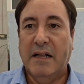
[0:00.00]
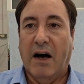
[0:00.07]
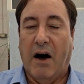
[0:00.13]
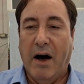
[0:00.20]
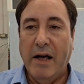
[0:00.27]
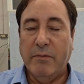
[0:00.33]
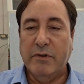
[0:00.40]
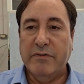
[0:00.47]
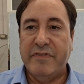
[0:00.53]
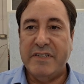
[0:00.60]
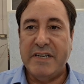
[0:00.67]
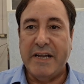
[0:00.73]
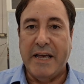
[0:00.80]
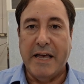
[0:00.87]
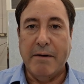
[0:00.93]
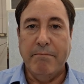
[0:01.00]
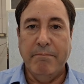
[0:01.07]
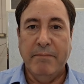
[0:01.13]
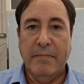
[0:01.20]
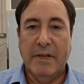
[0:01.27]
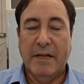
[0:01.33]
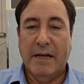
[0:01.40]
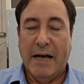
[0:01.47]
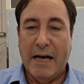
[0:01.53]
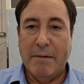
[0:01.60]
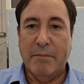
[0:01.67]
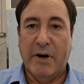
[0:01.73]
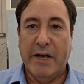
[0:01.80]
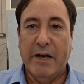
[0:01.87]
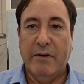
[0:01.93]
I will visit him at
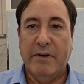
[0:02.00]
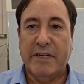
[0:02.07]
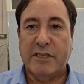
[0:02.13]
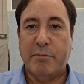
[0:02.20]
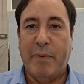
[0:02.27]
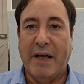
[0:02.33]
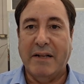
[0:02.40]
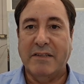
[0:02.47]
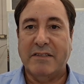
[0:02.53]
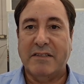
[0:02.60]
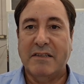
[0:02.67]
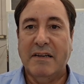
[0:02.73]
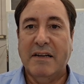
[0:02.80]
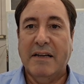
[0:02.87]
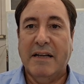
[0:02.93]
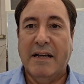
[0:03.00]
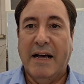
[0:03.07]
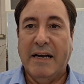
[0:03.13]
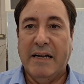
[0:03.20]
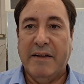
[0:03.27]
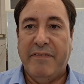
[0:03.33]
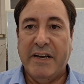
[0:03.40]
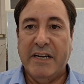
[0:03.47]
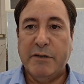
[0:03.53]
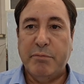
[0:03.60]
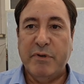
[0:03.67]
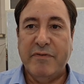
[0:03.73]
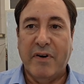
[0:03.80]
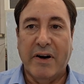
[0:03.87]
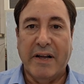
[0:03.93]
my own expense and if he is
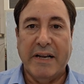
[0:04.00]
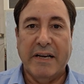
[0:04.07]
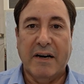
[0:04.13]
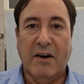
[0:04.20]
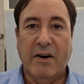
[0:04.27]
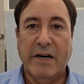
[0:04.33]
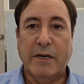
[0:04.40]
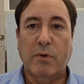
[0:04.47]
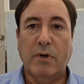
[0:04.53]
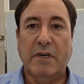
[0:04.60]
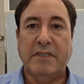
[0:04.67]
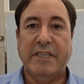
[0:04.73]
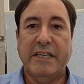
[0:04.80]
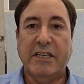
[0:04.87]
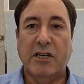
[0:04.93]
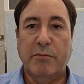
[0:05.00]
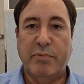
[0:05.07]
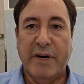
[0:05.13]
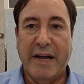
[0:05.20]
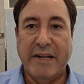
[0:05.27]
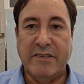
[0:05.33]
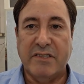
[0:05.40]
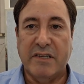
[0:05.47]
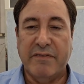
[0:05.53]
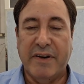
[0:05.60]
providing a high quality comprehensive